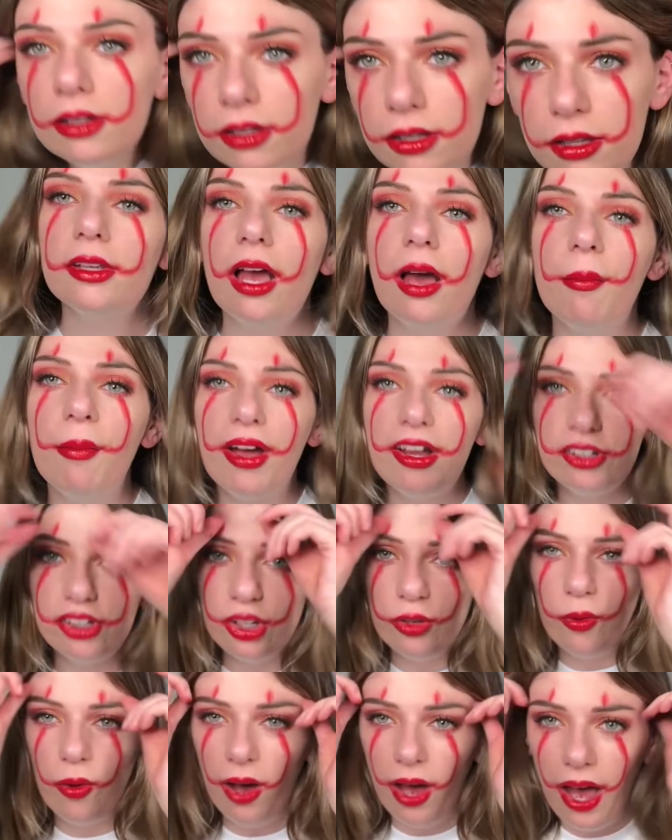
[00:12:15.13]
I'm actually
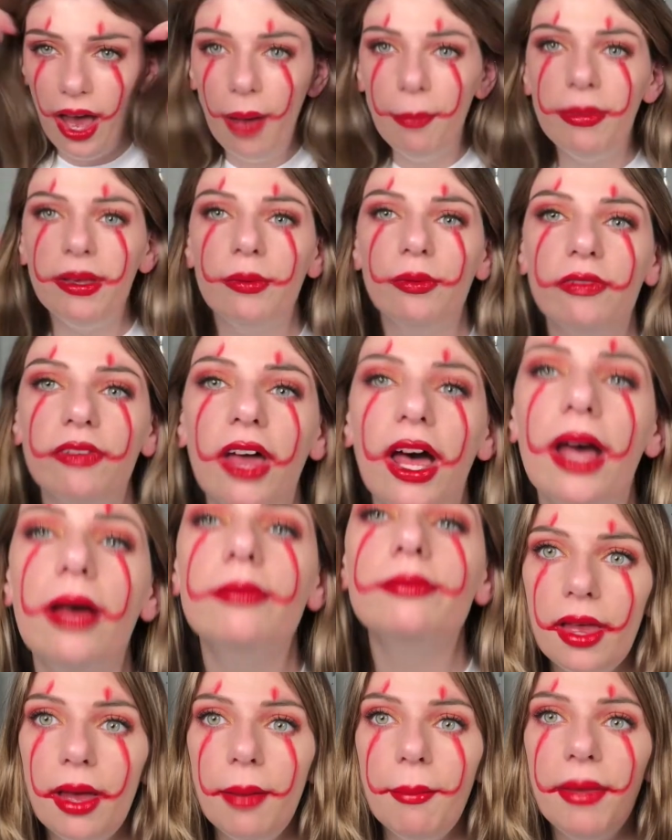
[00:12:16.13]
quite happy with that.
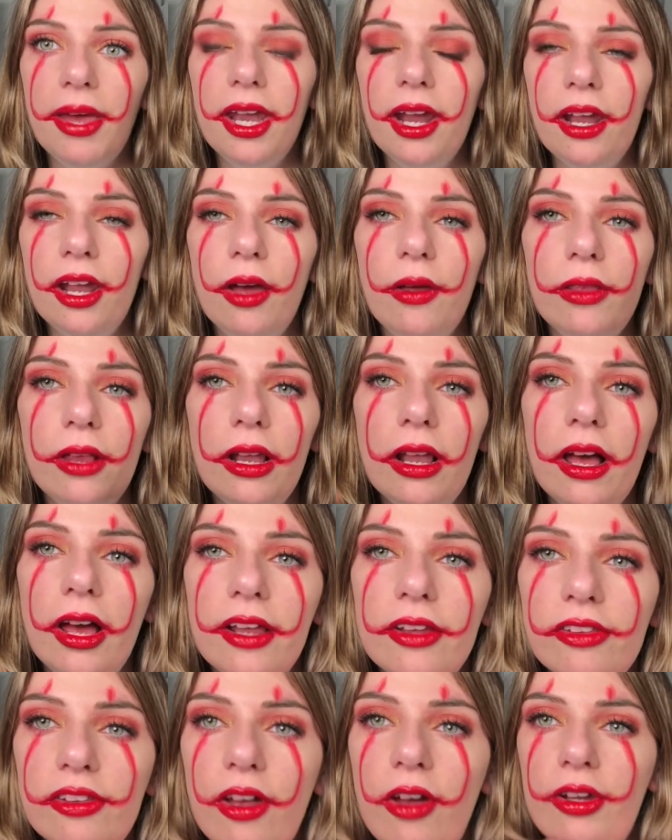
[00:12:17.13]
I mean, I know the lines
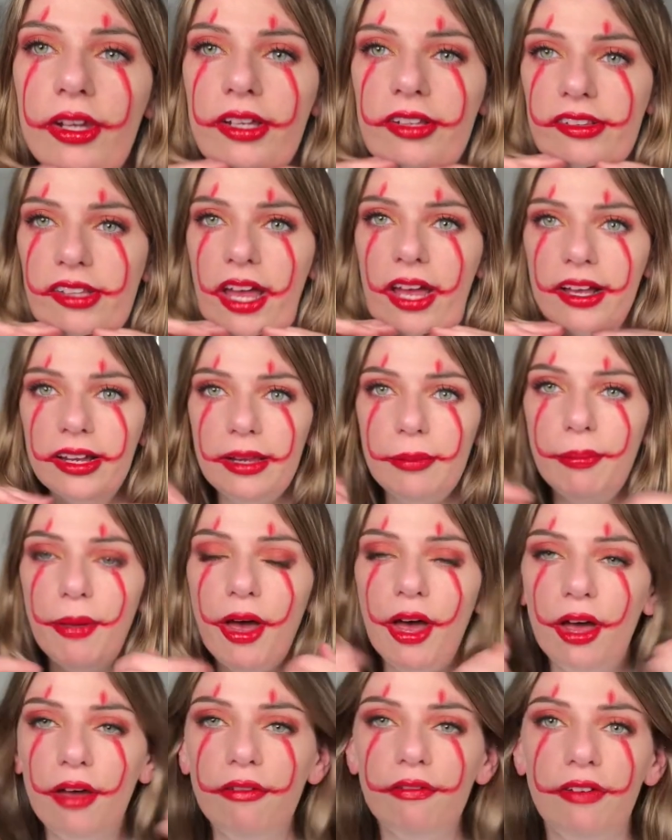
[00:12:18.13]
aren't exactly
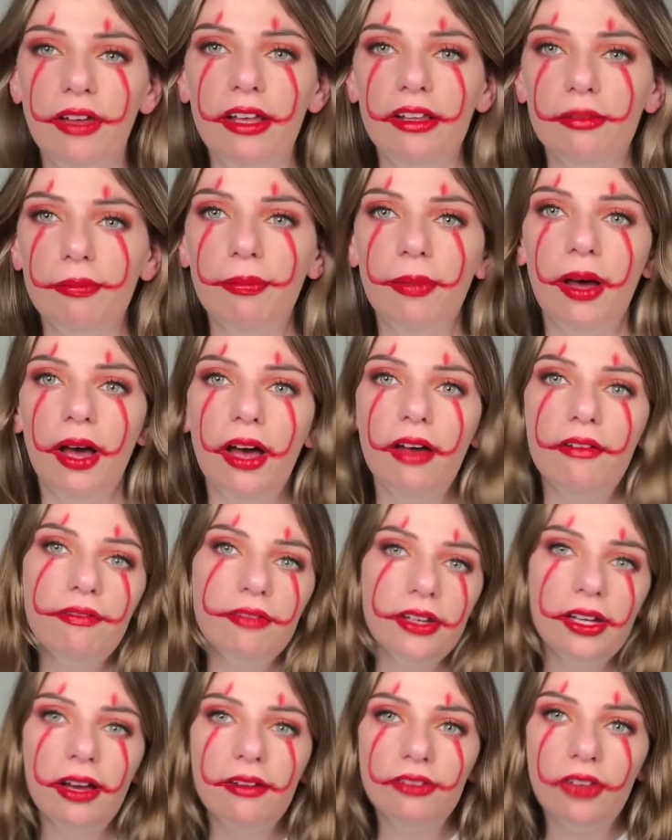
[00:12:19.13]
perfect, but I think
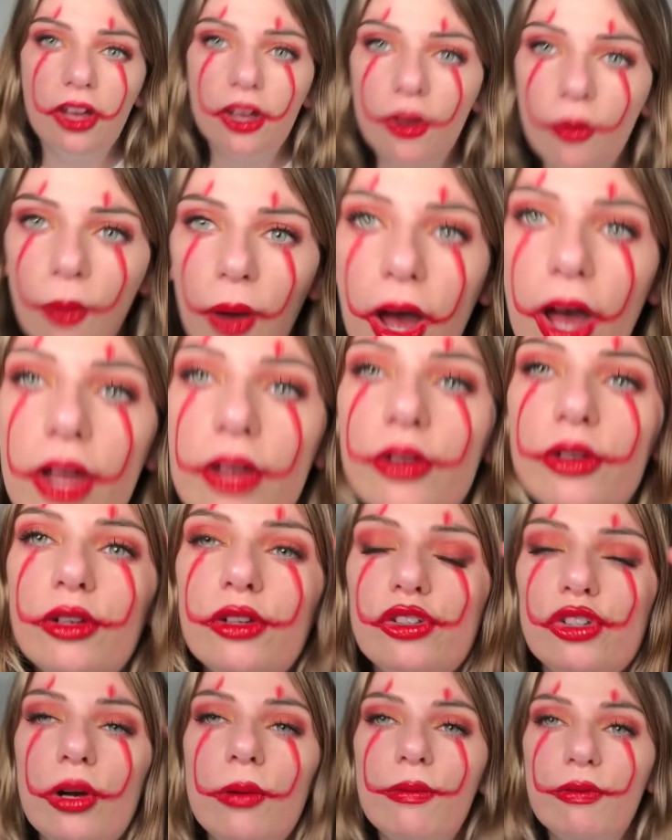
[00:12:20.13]
I've done quite a good
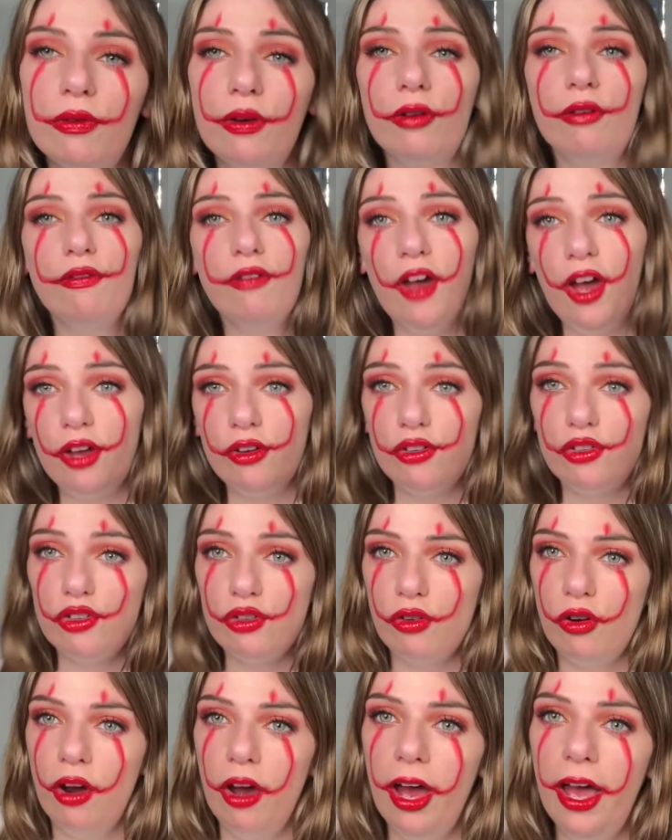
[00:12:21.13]
job for a first
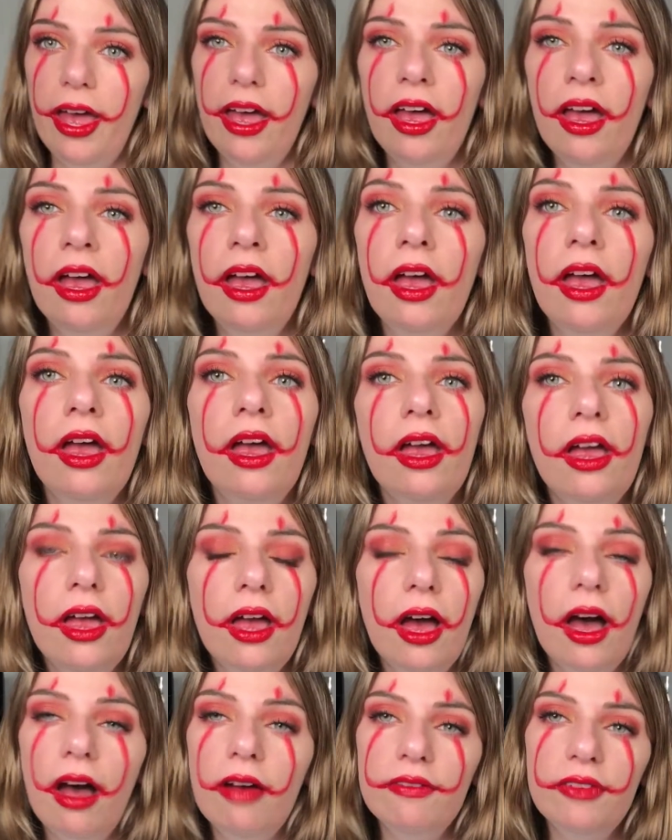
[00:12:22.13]
try.
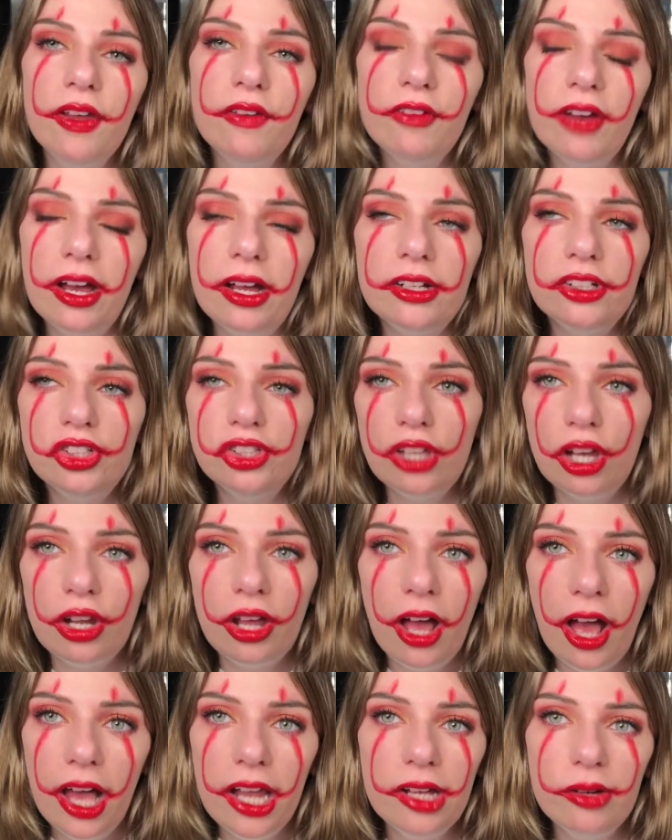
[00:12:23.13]
I've never actually done a
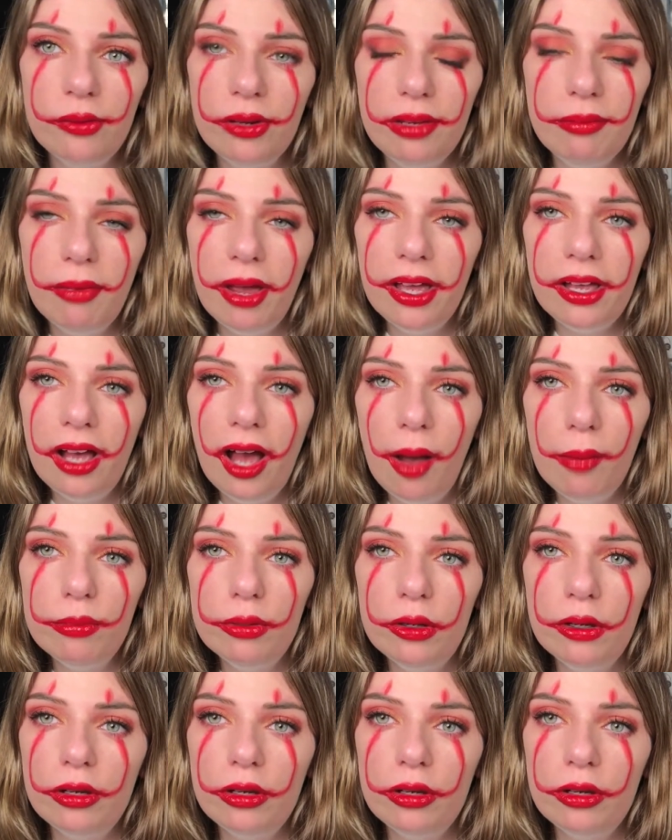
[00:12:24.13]
Halloween makeup look.